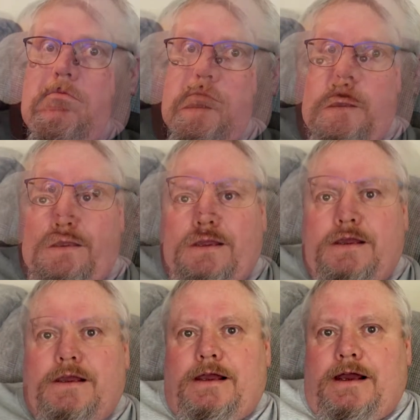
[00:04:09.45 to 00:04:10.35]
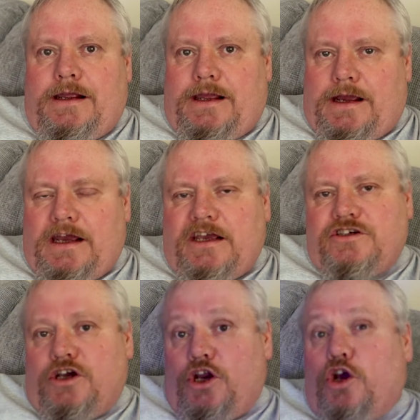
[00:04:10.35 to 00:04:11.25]
Moving on. Hi
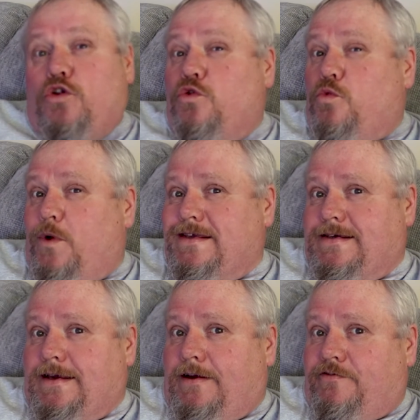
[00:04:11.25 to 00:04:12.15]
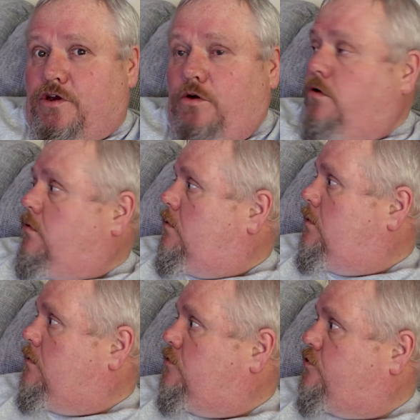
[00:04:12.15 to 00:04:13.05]
guys, and a good Wednesday afternoon,
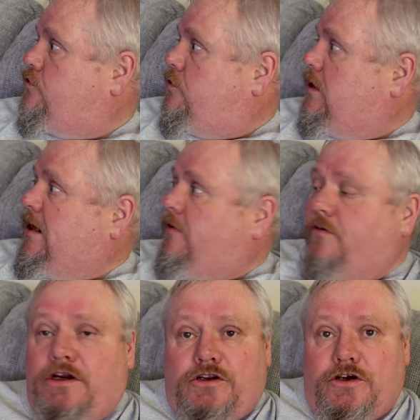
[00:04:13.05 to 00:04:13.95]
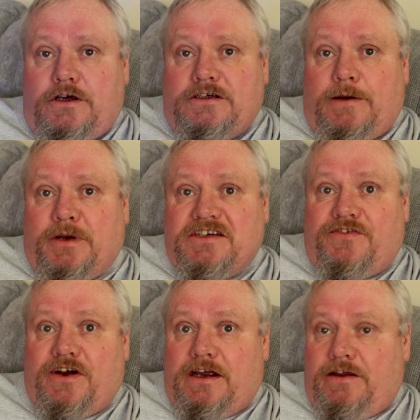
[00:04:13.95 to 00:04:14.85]
stroke evening to you. It's
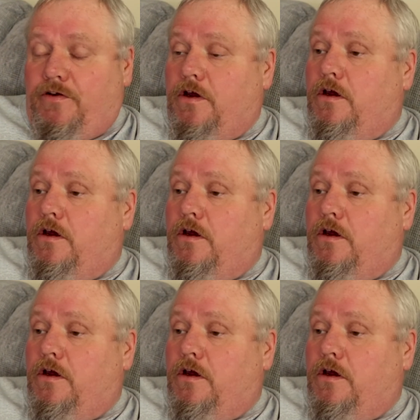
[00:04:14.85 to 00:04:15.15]
5:30.